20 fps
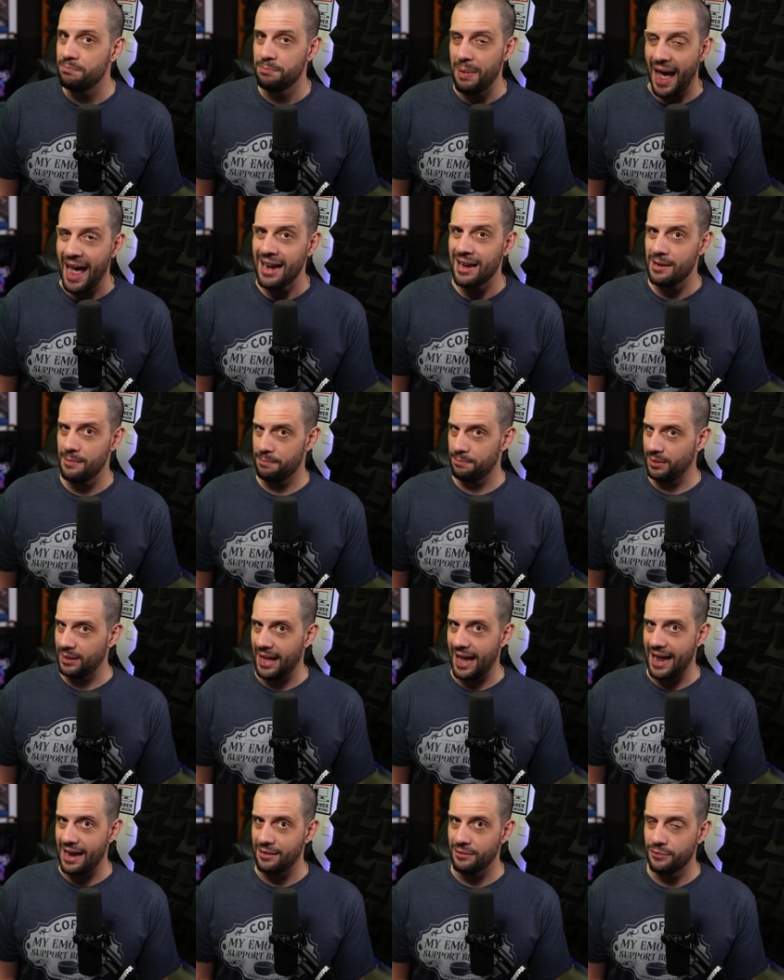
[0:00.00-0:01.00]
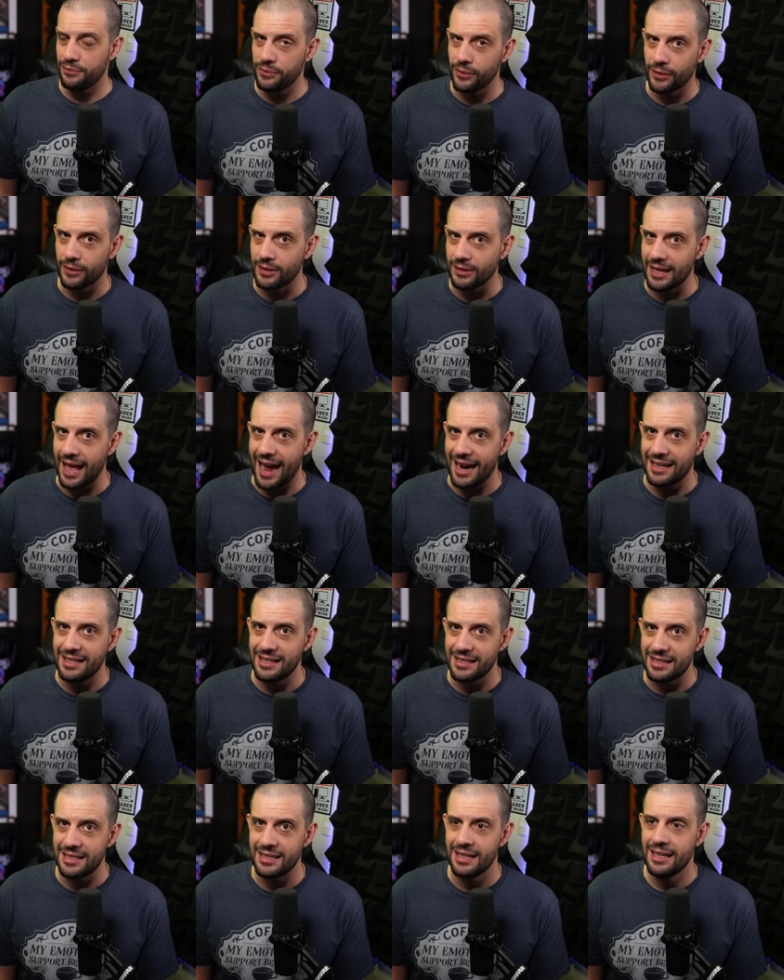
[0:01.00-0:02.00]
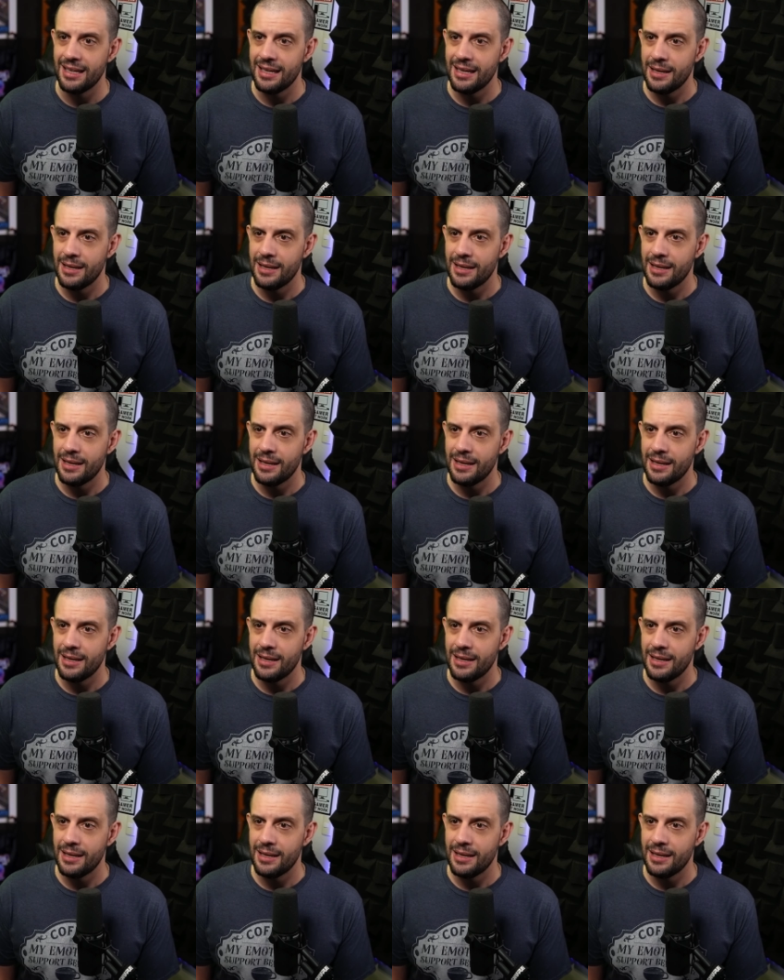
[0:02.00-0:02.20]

backup plan for Galactus,